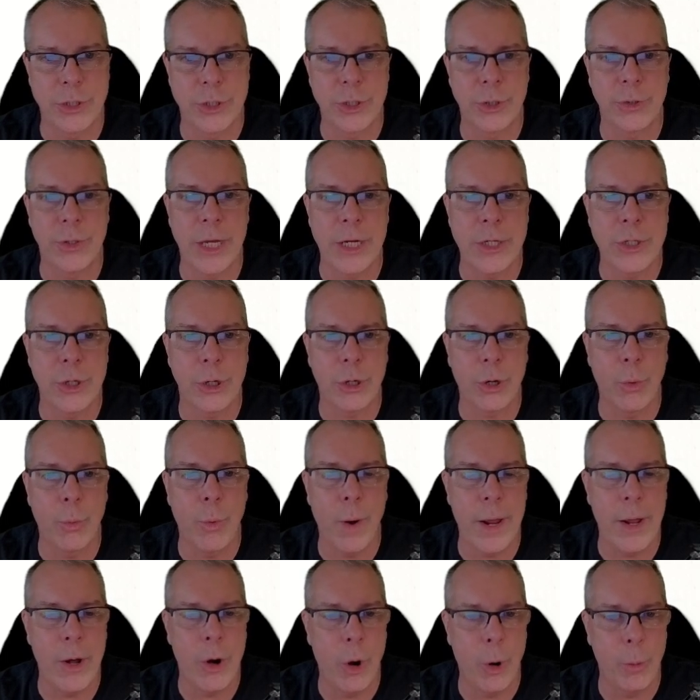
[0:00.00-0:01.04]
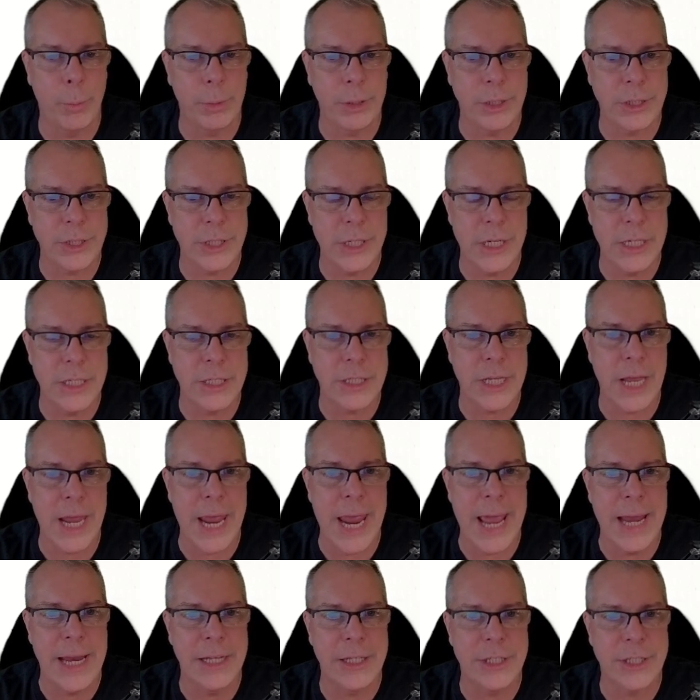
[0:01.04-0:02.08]
So they took away hopelessness
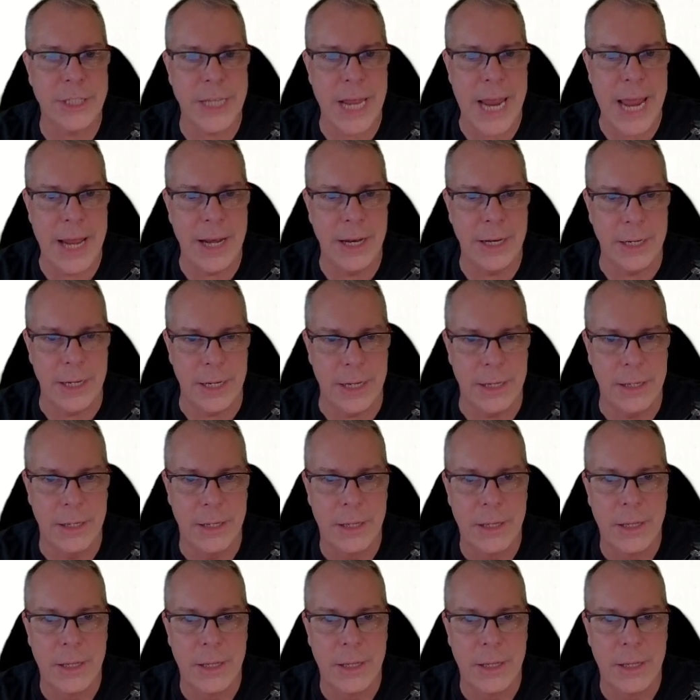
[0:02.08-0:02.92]
and insanity.